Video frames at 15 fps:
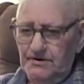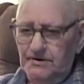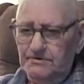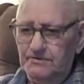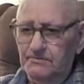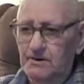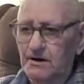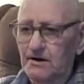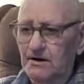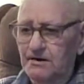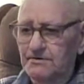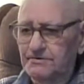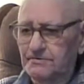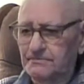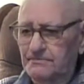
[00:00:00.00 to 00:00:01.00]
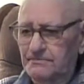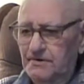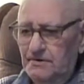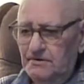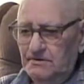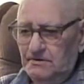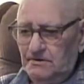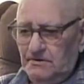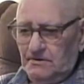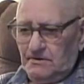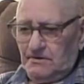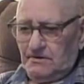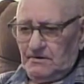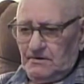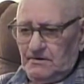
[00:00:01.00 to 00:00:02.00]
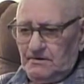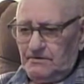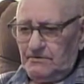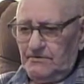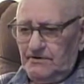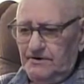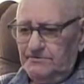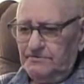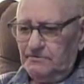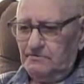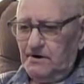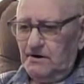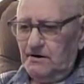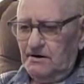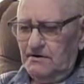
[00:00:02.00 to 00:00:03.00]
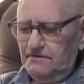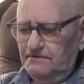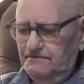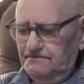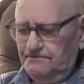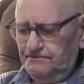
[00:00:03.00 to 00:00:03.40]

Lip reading: at the mine, the Corinth mine,